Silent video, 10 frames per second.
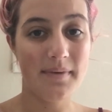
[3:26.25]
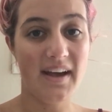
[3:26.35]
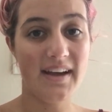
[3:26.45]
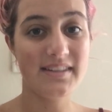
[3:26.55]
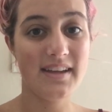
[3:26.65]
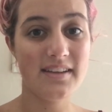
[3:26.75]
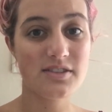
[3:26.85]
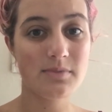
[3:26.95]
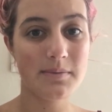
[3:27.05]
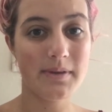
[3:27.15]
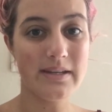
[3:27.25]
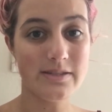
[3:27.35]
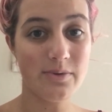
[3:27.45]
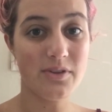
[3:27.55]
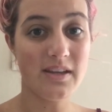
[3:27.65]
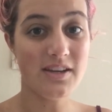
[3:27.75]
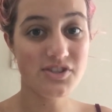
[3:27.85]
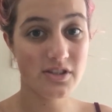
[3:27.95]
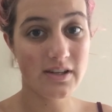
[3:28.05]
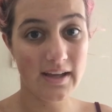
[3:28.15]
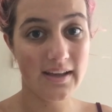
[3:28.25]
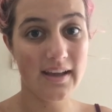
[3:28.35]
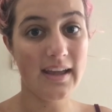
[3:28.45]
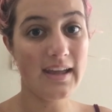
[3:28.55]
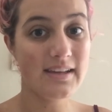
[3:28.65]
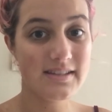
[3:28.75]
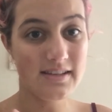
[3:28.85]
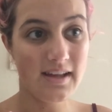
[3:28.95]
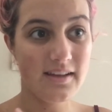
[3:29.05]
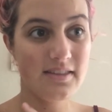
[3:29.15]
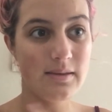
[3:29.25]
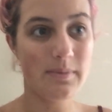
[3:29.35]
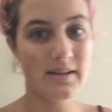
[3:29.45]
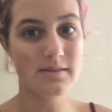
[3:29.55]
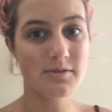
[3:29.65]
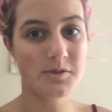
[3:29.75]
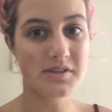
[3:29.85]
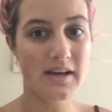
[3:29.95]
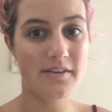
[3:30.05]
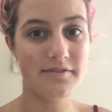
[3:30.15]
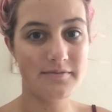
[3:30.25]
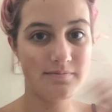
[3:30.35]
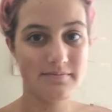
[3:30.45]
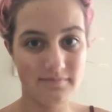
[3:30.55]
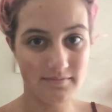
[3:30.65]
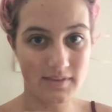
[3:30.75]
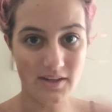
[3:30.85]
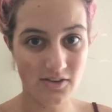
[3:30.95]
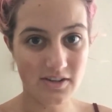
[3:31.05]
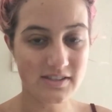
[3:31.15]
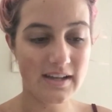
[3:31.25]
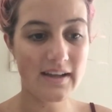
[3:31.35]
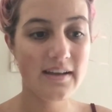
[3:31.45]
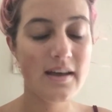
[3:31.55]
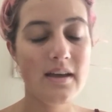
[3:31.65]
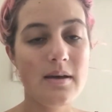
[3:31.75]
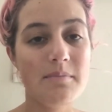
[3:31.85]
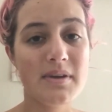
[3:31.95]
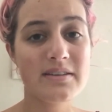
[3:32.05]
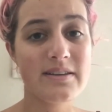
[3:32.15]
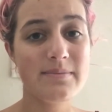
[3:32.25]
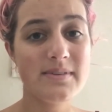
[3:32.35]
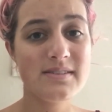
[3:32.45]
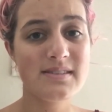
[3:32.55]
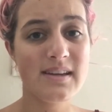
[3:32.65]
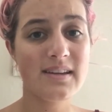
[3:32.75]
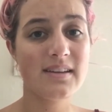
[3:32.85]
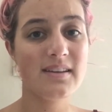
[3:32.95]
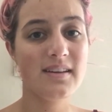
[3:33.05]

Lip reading: I had to cancel my plans both yesterday and today, the plans I'm supposed to have later on today, because I've been sick.